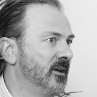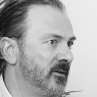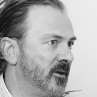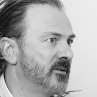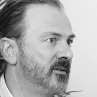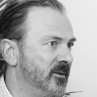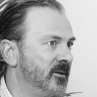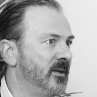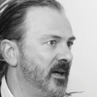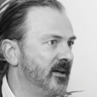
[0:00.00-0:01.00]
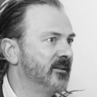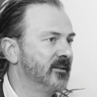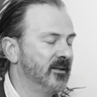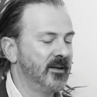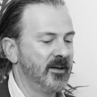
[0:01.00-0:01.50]
a lot to do yet,
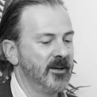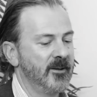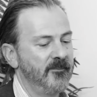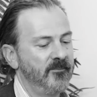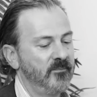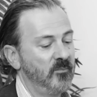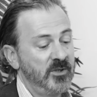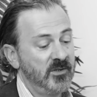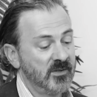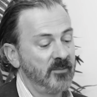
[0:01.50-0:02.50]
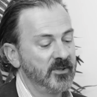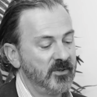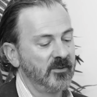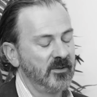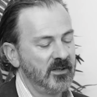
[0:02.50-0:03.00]
um, which is
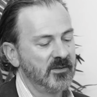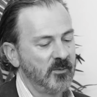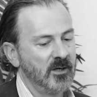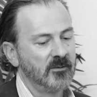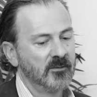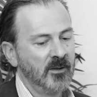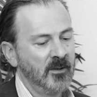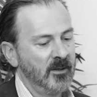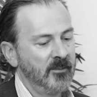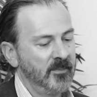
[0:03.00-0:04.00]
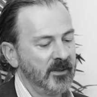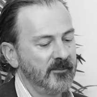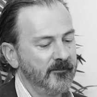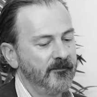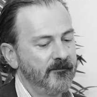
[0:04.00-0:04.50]
opportunity as well. But
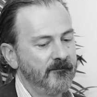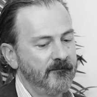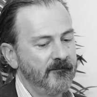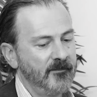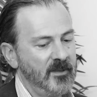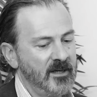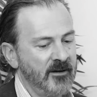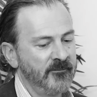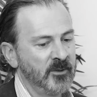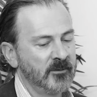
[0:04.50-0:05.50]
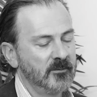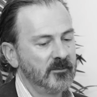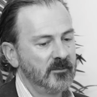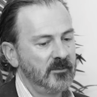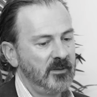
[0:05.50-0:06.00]
government
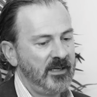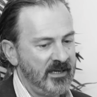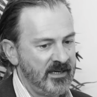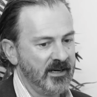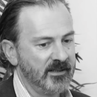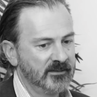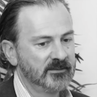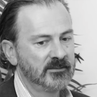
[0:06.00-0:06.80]
here,